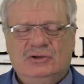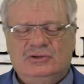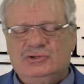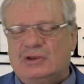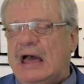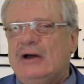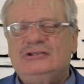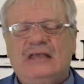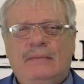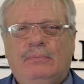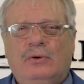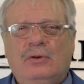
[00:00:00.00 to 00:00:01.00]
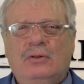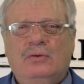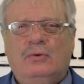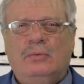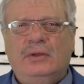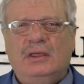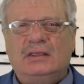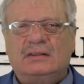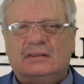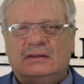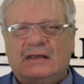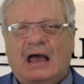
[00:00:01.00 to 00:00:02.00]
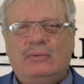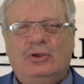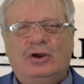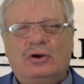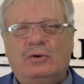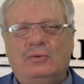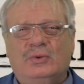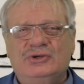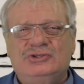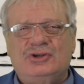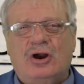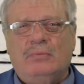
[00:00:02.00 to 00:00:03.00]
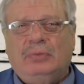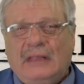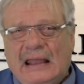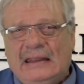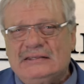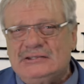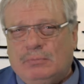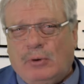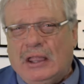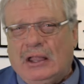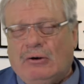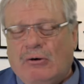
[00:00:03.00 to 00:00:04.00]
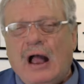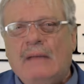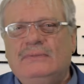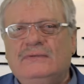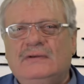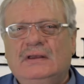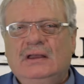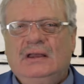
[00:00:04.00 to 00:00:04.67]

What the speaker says: So now it's April, will be the time of year when we start planting spring crops.